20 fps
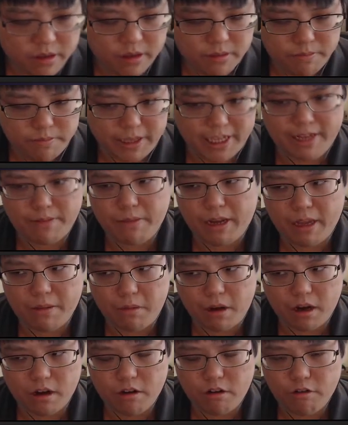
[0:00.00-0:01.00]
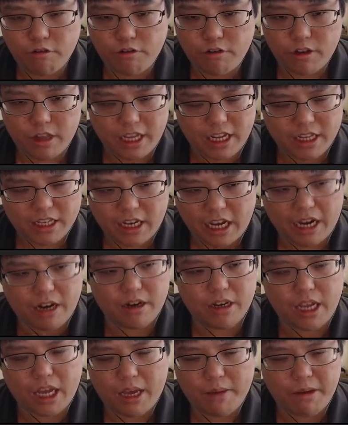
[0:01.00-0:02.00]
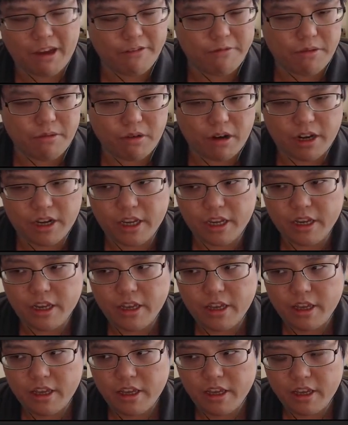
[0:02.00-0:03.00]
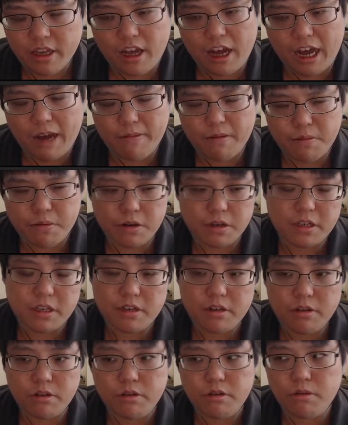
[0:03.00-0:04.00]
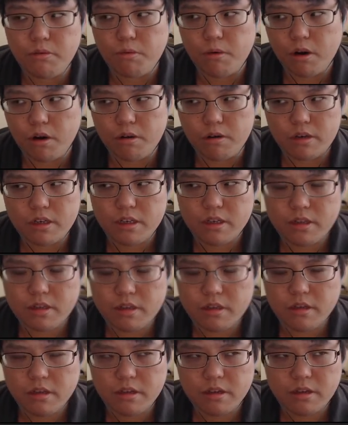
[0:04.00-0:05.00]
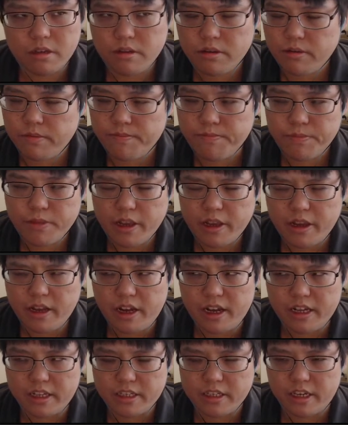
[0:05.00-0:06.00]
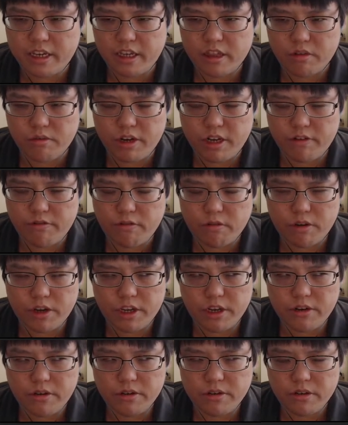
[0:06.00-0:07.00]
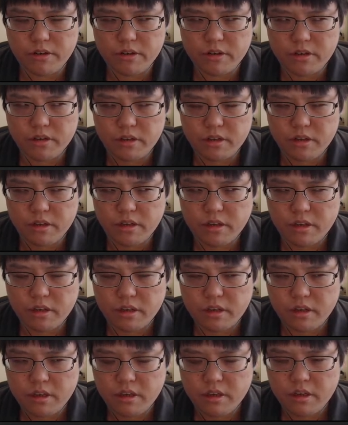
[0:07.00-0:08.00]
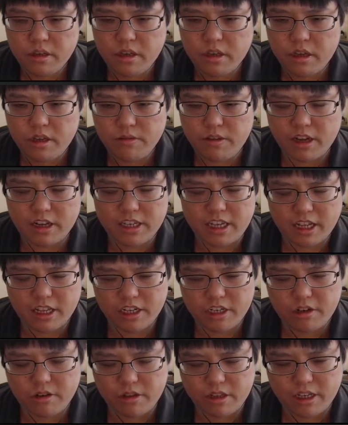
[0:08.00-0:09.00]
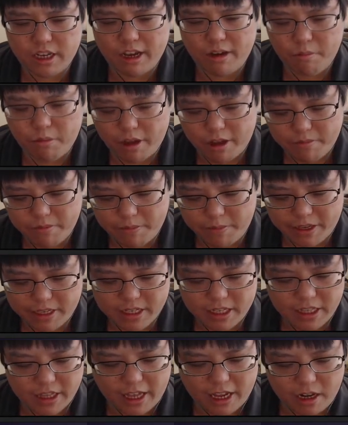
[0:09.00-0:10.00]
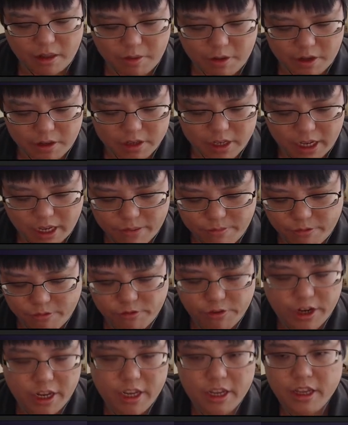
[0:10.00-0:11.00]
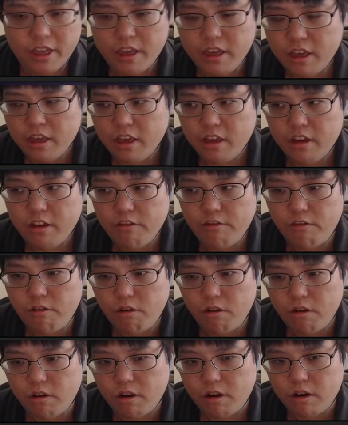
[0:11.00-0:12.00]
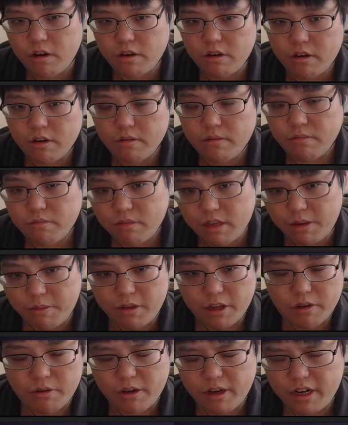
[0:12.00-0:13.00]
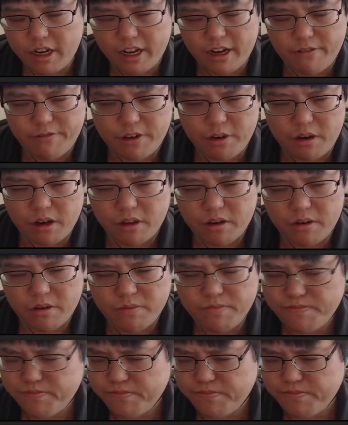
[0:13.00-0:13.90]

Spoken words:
been my motto for the entire time I've been writing. I'm a person who wrote, I'd say 3 to 4 years. Not exactly sure of the timeline, but basically that amount of time for free for Team Liquid and a few other